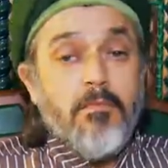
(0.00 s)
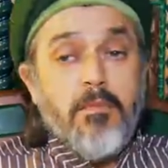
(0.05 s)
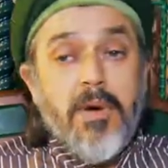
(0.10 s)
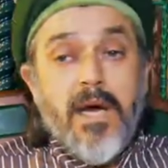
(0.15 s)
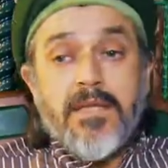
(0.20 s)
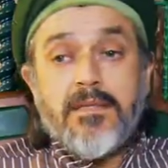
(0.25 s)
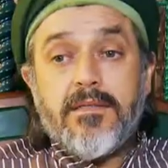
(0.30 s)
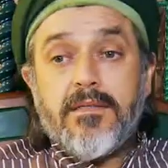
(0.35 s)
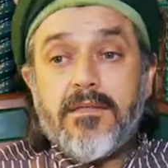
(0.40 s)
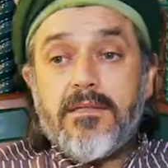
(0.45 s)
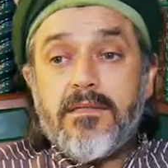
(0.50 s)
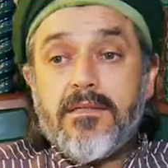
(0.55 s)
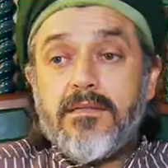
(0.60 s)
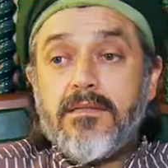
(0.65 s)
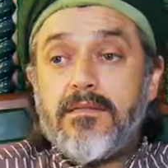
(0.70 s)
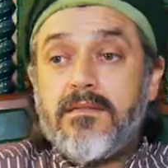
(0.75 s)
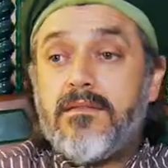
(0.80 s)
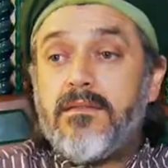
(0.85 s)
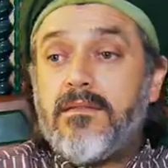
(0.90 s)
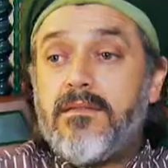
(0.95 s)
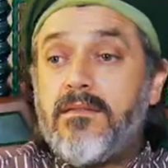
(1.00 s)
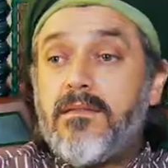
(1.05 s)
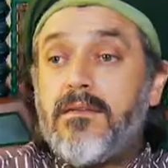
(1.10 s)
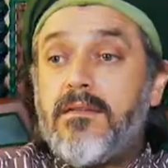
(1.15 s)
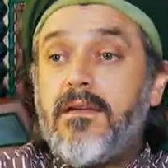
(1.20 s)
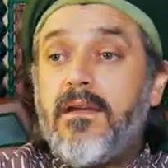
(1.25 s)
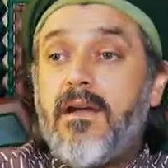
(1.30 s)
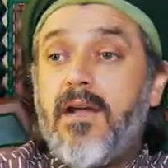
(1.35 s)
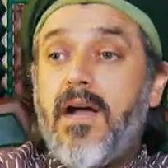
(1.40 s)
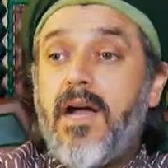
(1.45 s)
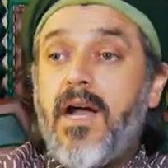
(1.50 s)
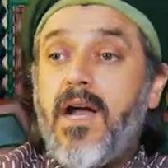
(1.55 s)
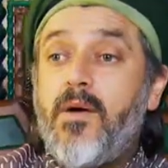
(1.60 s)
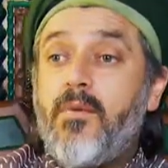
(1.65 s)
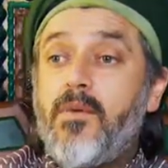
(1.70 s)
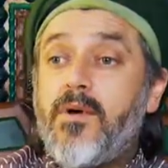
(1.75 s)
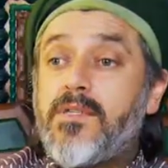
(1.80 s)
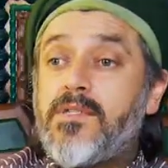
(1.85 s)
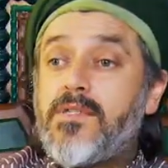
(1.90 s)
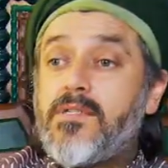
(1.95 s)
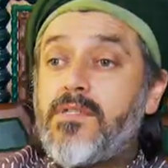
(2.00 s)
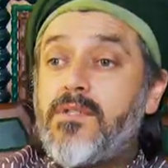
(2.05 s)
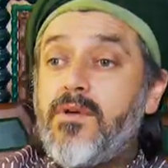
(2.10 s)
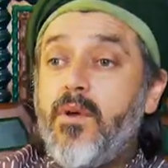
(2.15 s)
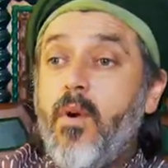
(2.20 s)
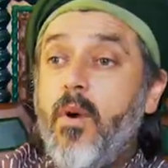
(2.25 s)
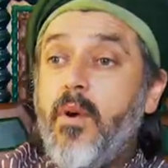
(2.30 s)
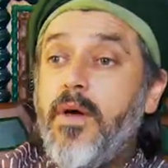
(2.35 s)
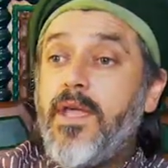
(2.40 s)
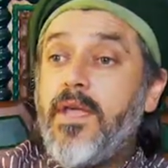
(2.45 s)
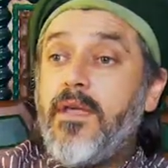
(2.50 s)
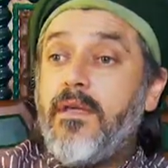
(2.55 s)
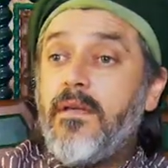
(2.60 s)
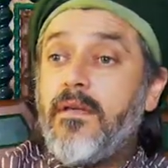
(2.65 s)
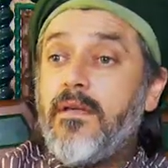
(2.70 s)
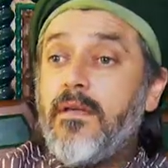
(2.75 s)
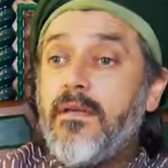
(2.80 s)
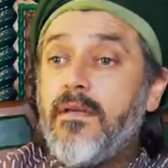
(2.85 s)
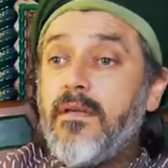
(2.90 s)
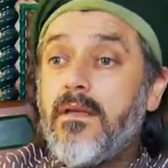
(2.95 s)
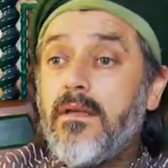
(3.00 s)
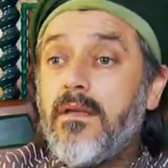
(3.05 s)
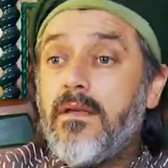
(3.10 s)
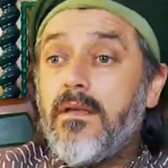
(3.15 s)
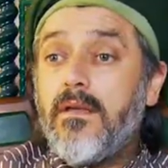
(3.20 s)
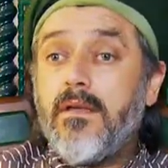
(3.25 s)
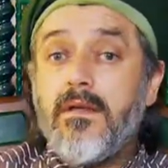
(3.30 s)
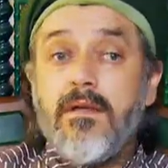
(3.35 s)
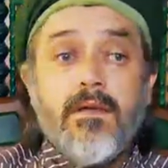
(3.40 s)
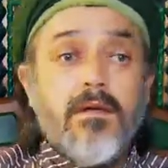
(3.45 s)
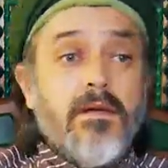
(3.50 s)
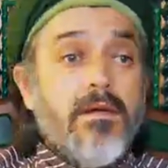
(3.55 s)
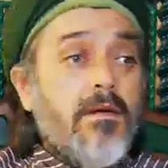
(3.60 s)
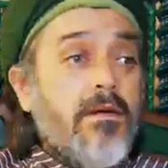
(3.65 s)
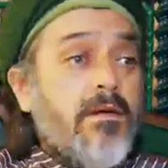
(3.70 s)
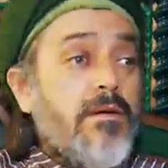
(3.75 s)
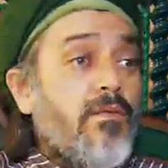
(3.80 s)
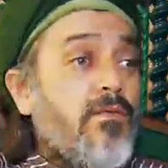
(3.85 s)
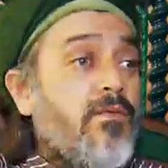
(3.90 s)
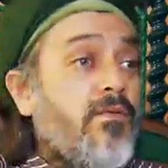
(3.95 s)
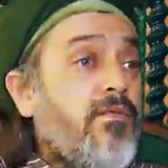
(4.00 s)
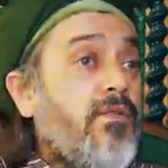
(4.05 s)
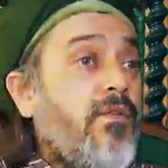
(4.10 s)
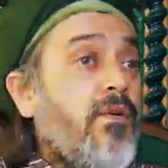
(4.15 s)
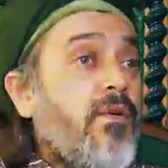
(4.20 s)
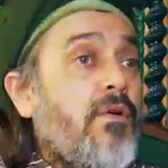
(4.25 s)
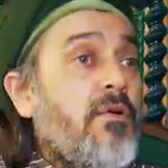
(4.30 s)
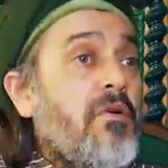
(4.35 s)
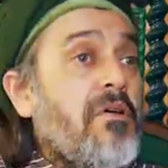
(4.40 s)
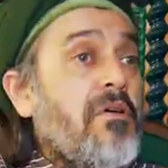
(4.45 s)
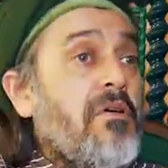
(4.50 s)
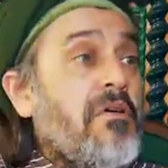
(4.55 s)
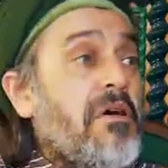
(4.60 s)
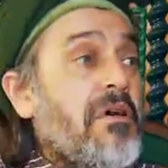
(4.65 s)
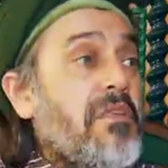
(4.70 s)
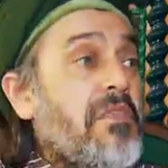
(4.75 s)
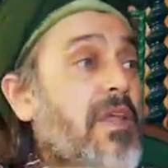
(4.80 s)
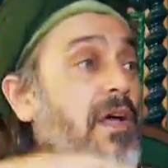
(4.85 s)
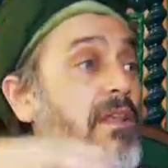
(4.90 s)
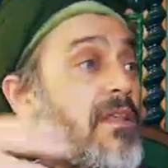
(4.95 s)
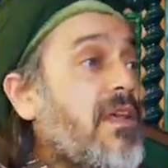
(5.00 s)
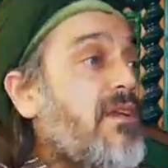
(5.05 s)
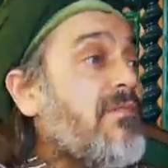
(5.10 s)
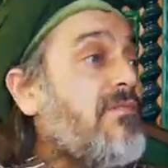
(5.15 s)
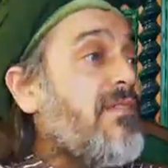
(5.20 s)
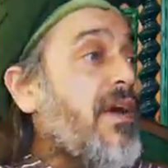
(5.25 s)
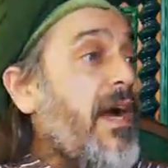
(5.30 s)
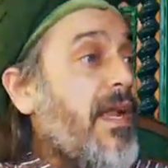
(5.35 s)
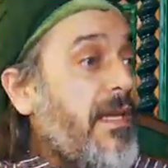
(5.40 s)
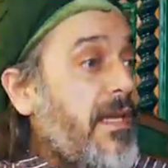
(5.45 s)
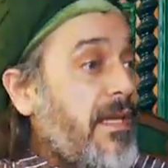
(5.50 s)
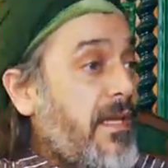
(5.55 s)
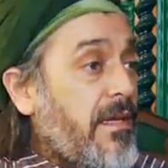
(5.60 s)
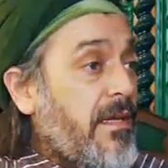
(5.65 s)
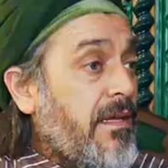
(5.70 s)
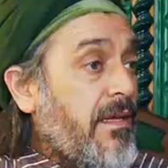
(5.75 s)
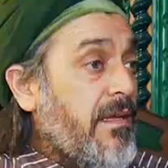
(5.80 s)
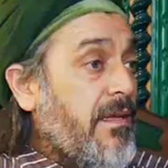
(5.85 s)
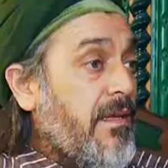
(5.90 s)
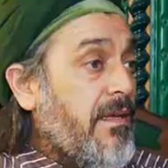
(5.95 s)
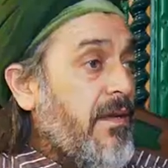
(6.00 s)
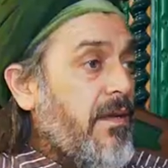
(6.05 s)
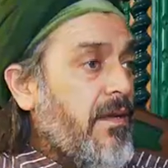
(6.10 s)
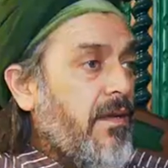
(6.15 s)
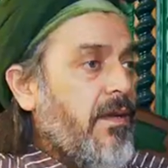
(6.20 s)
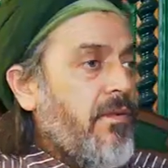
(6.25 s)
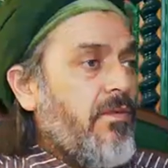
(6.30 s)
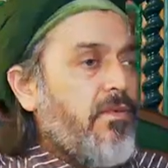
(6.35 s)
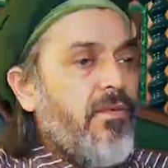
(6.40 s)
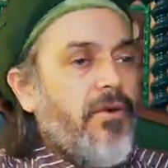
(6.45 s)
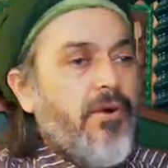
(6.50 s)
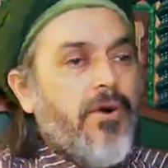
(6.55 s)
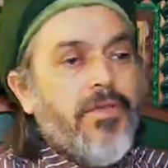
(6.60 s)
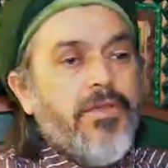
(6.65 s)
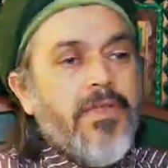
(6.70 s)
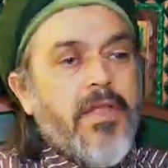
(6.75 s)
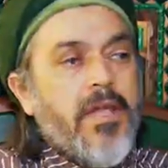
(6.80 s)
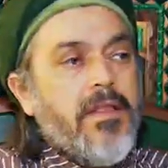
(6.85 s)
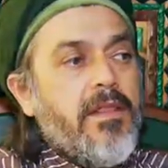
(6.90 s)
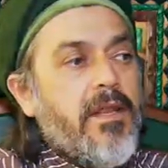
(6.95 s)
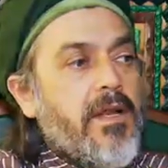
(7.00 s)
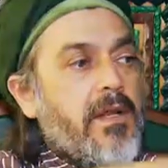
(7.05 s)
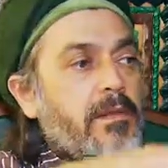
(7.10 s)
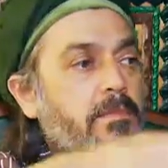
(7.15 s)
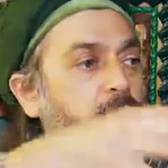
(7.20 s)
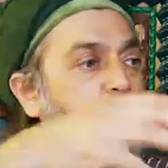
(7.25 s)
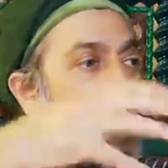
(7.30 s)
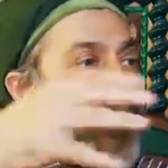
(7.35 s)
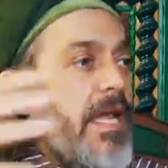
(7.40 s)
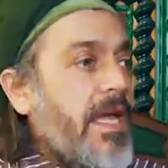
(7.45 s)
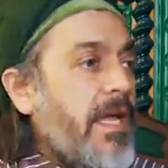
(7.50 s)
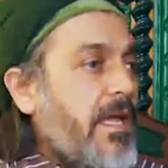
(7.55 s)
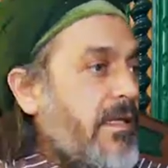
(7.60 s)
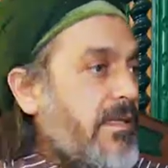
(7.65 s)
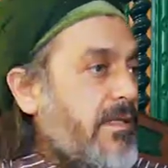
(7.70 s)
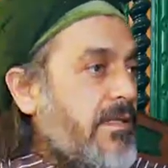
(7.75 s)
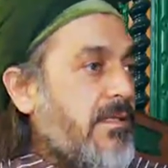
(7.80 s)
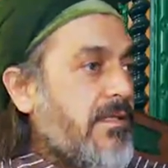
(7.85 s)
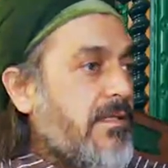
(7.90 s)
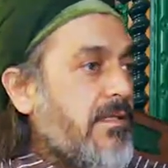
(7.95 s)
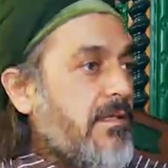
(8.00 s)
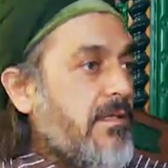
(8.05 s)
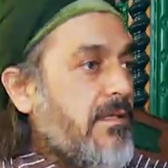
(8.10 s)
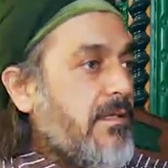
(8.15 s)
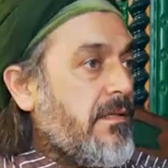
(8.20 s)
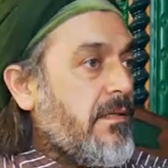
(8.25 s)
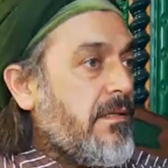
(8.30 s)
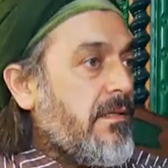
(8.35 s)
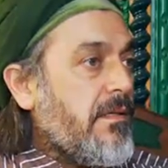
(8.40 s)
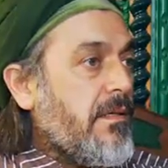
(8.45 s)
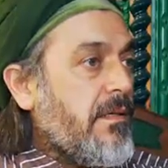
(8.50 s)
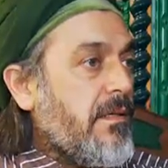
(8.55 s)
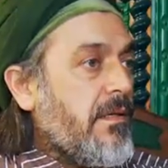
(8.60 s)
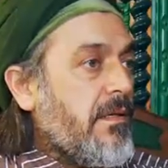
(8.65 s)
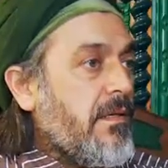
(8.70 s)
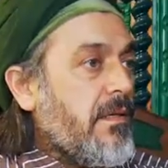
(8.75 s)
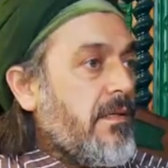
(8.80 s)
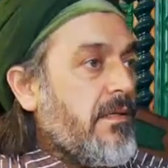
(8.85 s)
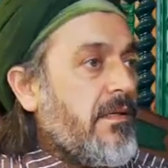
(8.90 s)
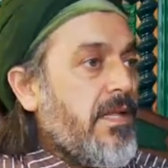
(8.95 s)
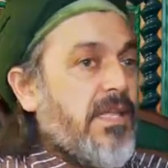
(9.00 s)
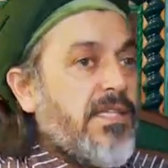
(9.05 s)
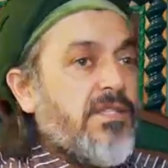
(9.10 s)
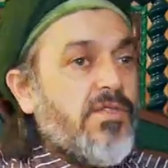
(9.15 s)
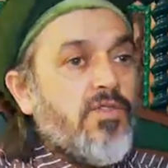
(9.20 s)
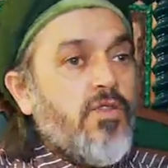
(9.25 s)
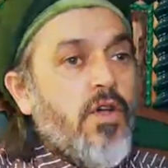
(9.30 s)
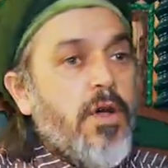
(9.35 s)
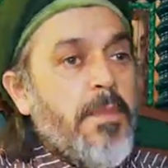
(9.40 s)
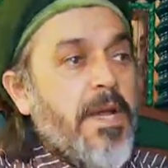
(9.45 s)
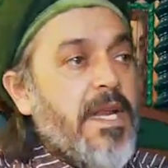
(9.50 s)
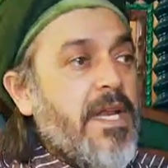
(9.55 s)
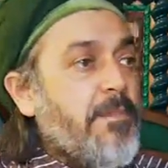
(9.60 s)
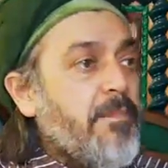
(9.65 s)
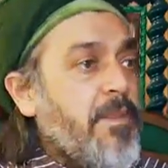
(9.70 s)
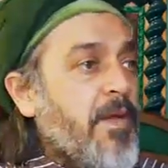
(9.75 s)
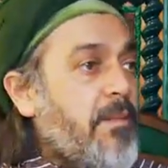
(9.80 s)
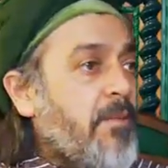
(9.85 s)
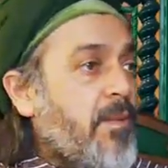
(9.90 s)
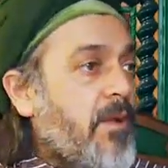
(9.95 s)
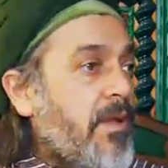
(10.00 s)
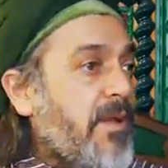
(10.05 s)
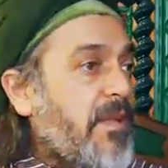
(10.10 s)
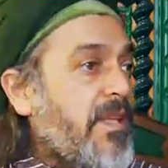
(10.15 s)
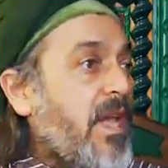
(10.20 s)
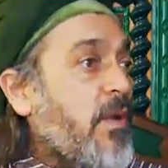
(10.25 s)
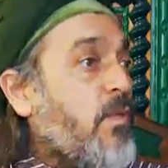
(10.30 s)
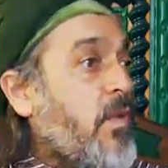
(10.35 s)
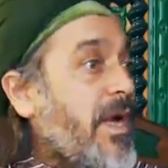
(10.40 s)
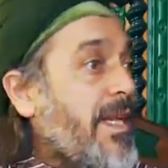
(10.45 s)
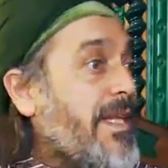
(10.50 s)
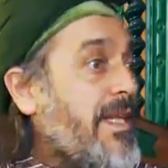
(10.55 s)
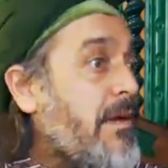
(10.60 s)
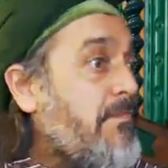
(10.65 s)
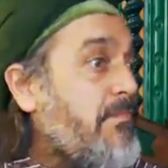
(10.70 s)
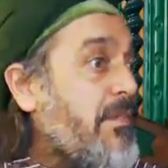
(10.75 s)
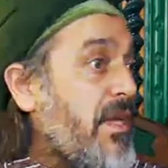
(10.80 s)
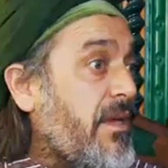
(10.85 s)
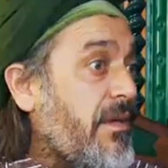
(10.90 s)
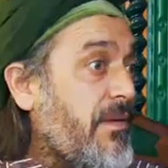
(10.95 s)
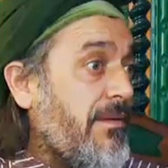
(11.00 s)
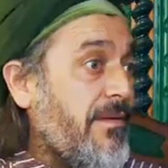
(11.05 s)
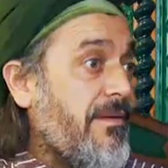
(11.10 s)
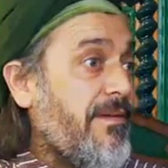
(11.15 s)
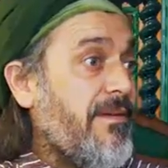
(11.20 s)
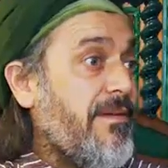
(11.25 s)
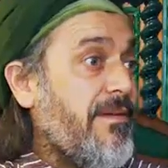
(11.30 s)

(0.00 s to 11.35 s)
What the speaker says: but I was going for another valley, for another place, that so many people, they welcome me.